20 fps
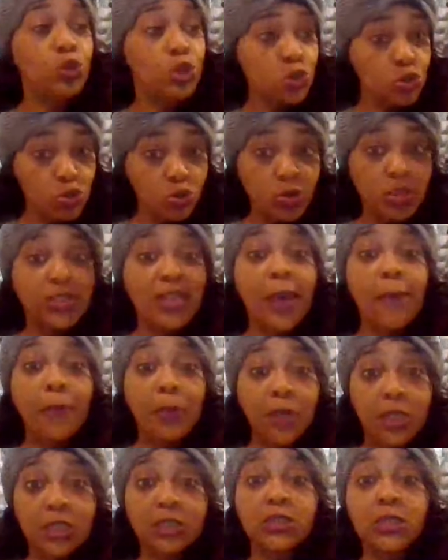When you
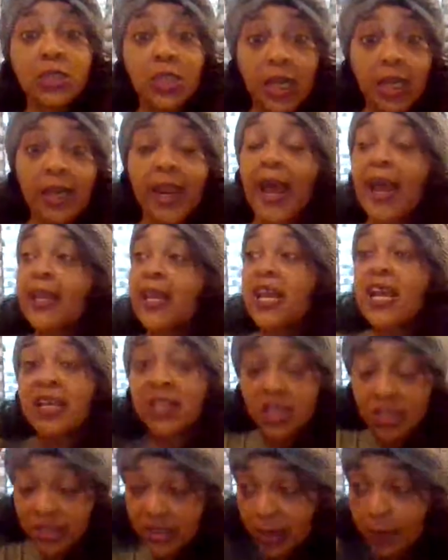stepping into your light,
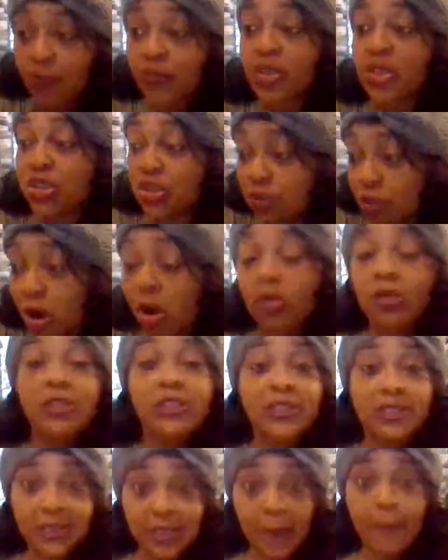there's something
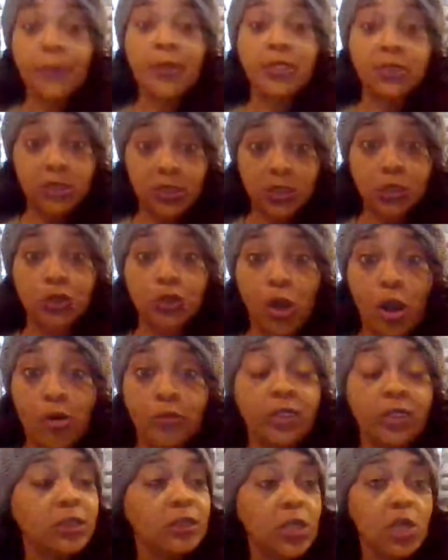strongly stepping into the
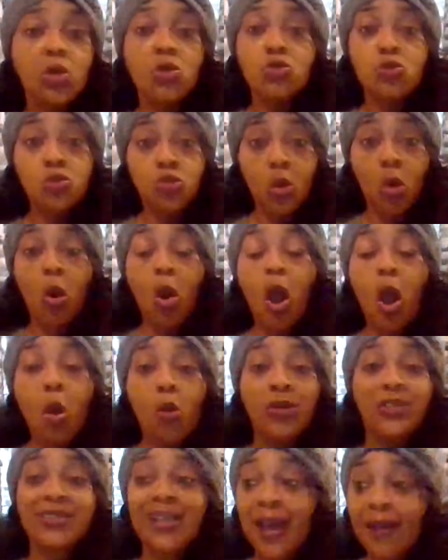darkness. You're going to
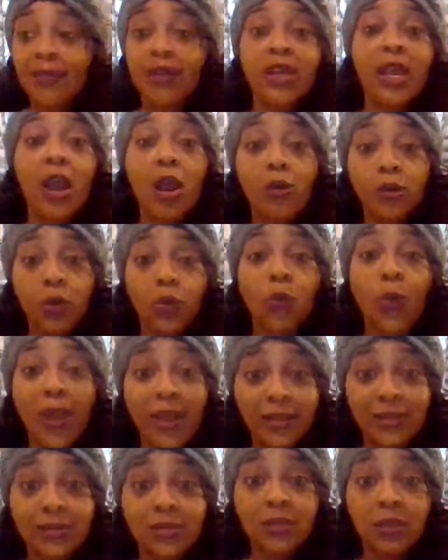always have a
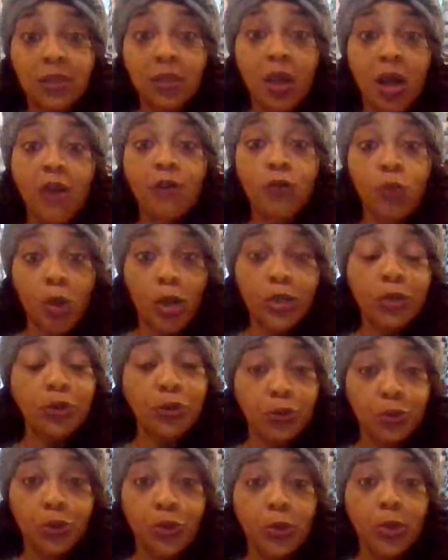counterweight of what
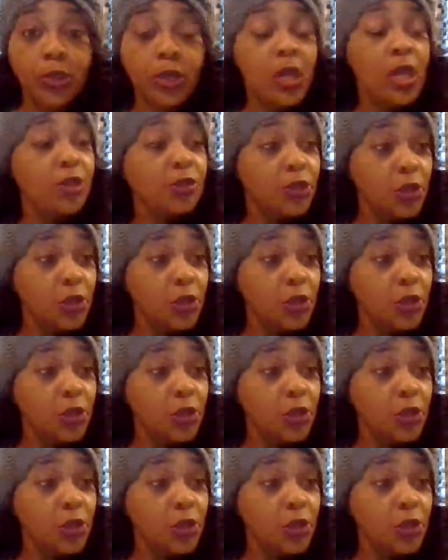you're doing.